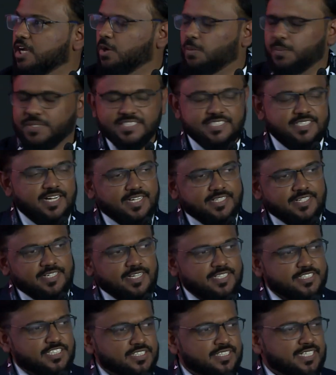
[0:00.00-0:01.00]
We started
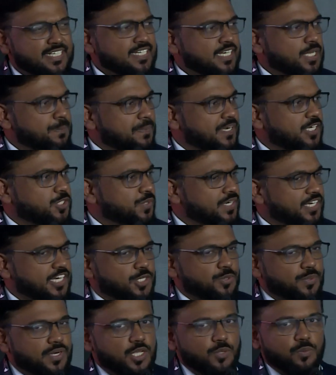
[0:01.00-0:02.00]
our journey in April
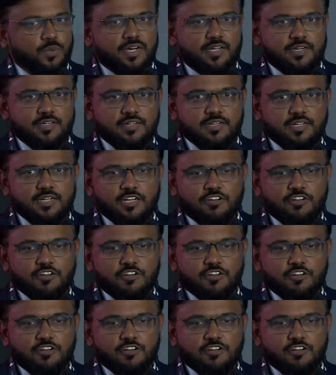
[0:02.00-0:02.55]
2021,